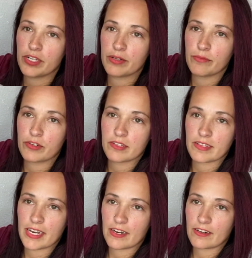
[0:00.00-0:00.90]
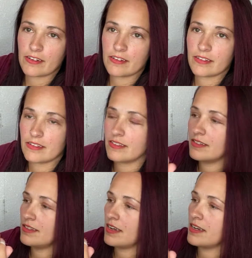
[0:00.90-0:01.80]
in Brooke's hair
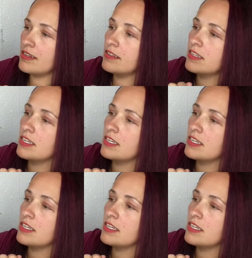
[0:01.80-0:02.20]
today.